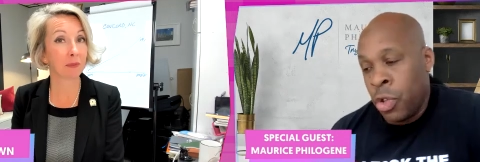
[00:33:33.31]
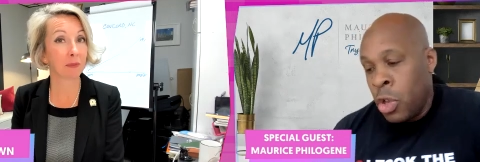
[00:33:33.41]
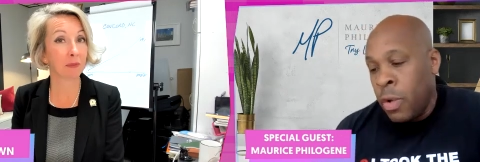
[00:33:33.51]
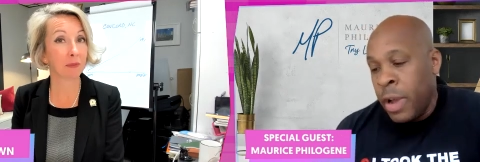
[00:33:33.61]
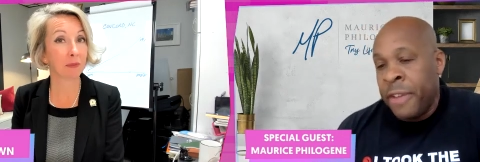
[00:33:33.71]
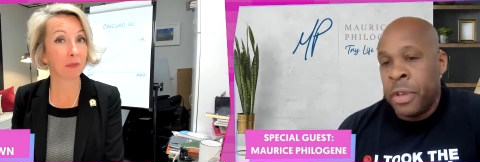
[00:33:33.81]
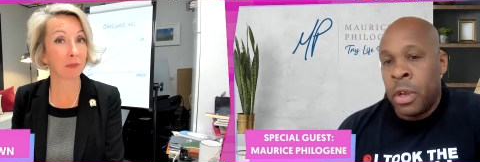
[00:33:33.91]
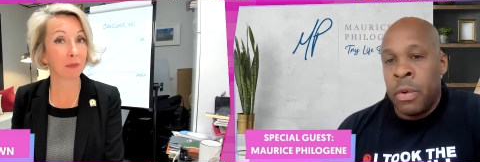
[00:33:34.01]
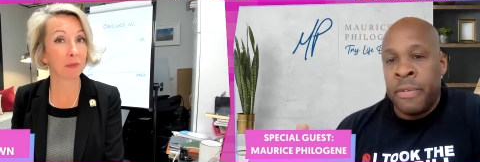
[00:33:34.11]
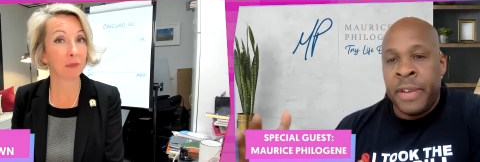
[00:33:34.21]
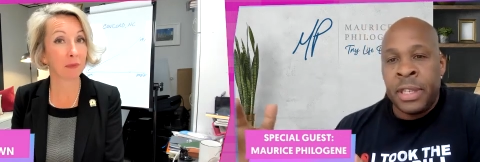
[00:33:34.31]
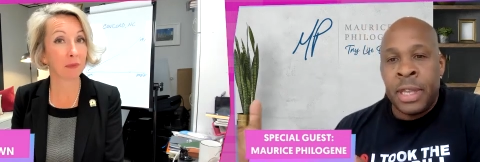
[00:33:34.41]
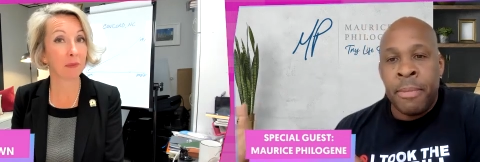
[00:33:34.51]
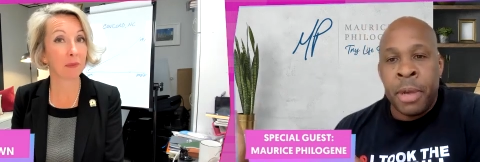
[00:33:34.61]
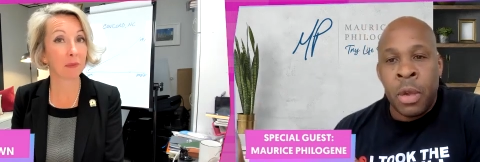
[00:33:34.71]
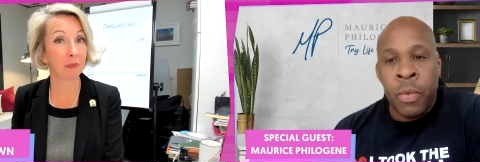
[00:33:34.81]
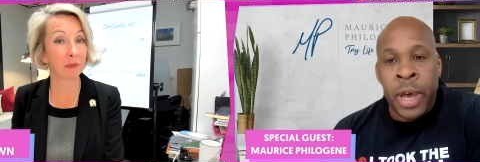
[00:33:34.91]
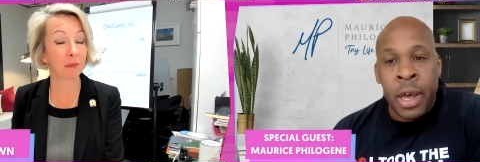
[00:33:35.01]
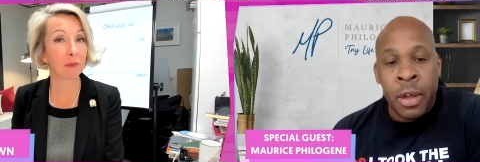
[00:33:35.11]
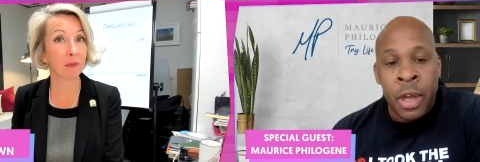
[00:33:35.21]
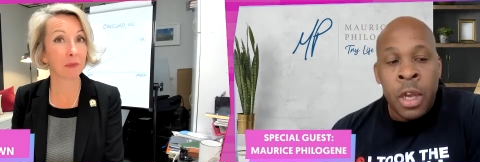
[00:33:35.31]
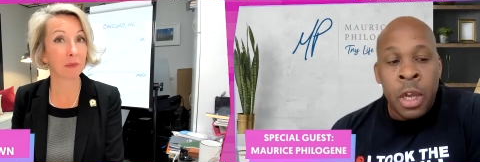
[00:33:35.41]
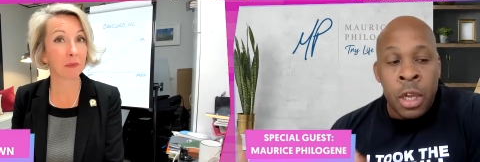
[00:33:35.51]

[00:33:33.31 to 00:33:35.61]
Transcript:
Speaker 1: you have to go invest that money well.